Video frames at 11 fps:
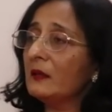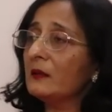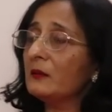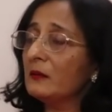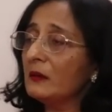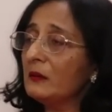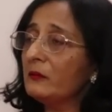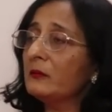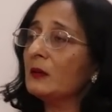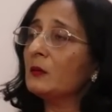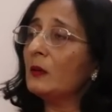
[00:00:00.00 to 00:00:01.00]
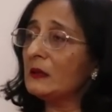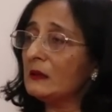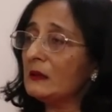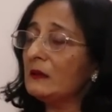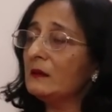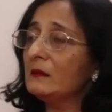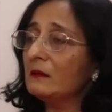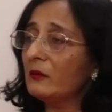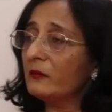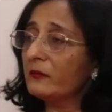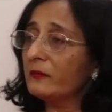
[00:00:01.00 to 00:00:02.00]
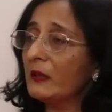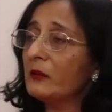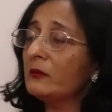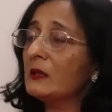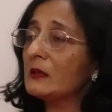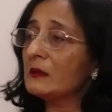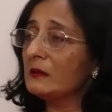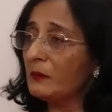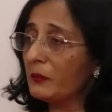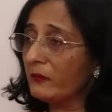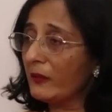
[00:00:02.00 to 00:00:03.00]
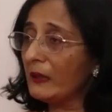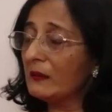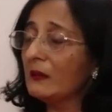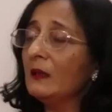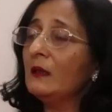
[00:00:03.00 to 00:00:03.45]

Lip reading: according to the quality of education they provide.